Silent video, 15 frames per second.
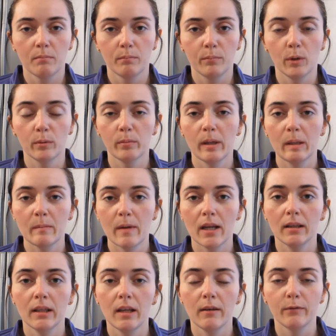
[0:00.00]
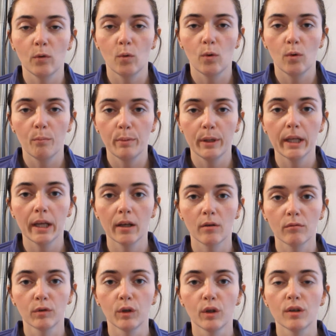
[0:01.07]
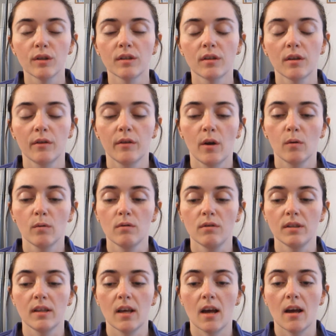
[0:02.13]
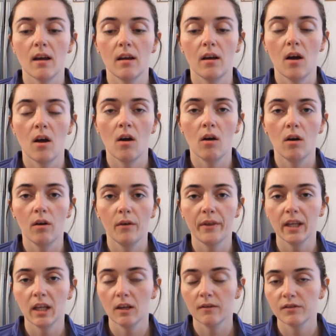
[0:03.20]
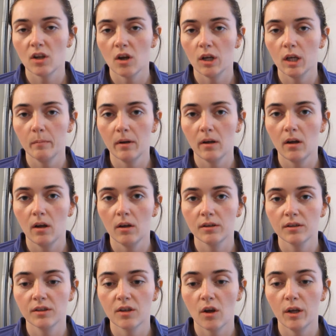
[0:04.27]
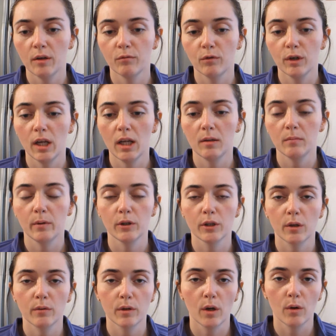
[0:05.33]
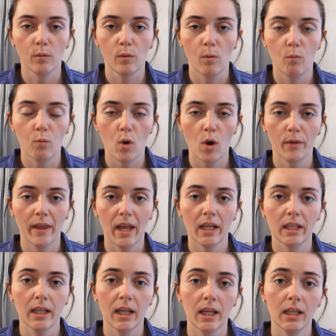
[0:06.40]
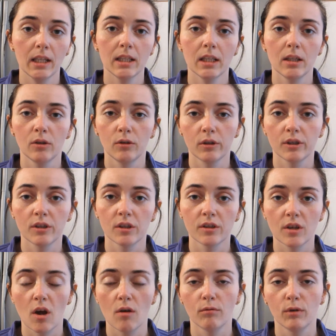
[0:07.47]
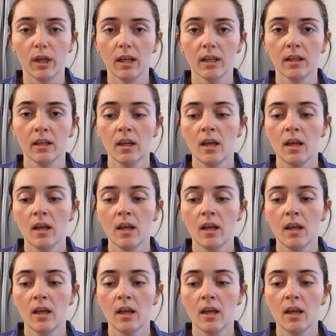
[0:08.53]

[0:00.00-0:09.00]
probably mainly for beginner runners, those that are thinking of starting running but don't know what they need in order to start running.